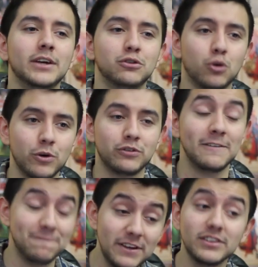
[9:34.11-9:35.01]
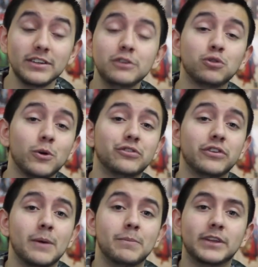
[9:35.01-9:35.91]
they physically
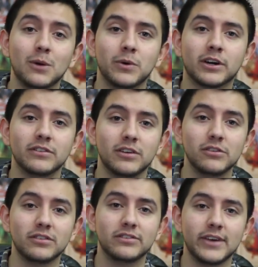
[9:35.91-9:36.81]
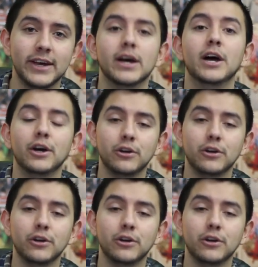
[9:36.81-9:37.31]
torture them, but they would continuously say,